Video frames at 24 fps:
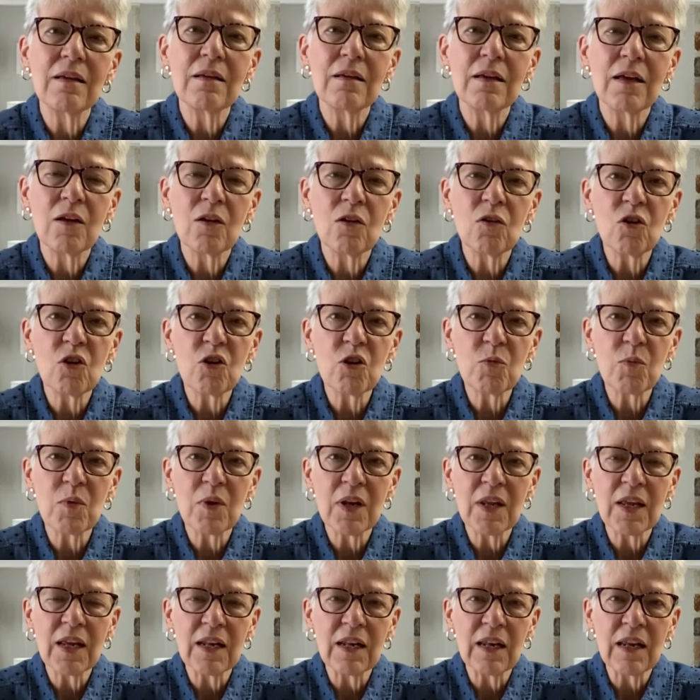encouragement
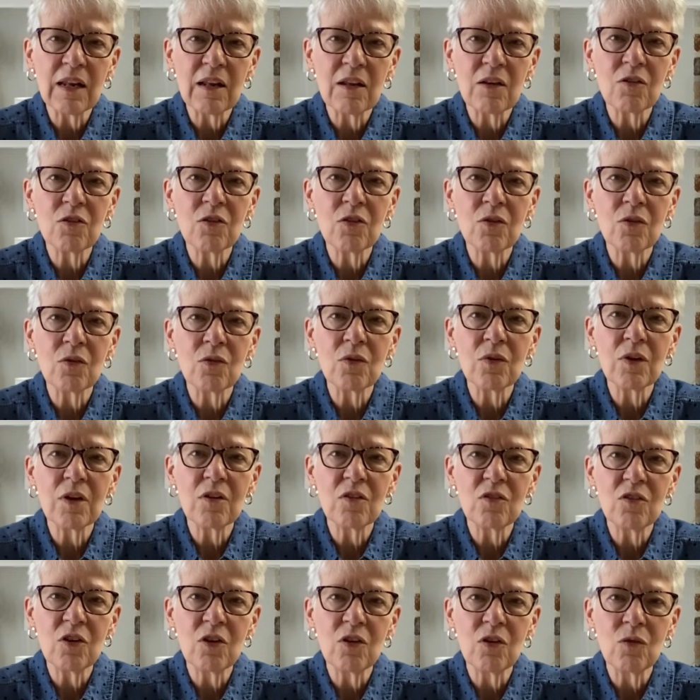he needed to
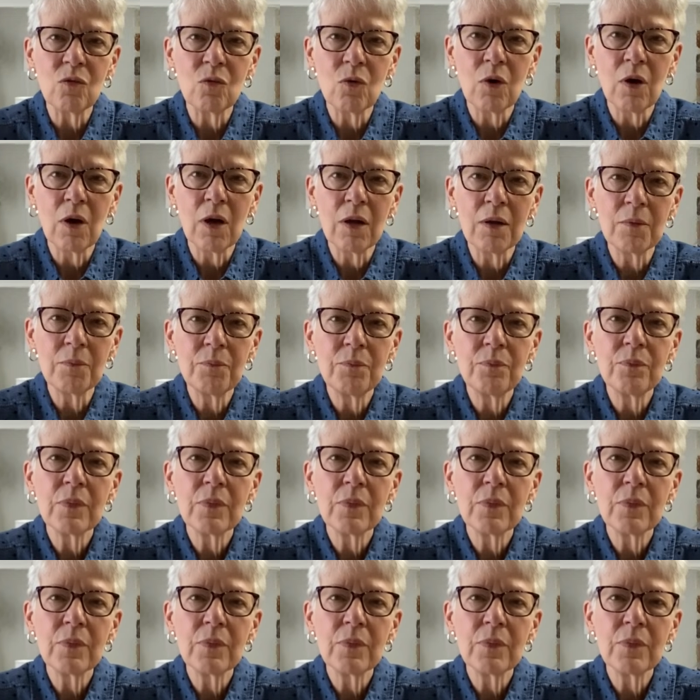continue on.